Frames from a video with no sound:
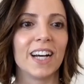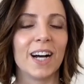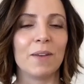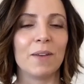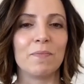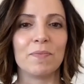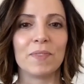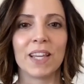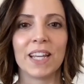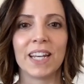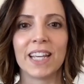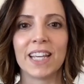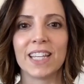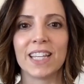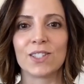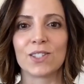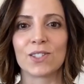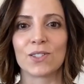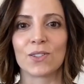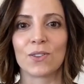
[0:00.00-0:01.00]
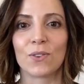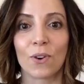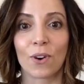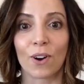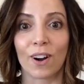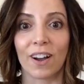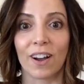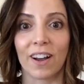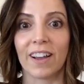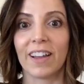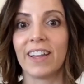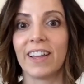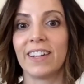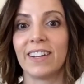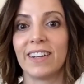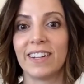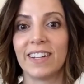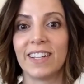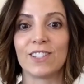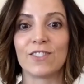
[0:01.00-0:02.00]
in his aura,
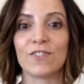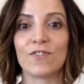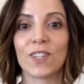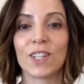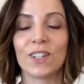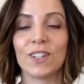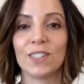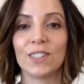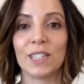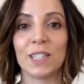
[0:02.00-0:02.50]
in his field,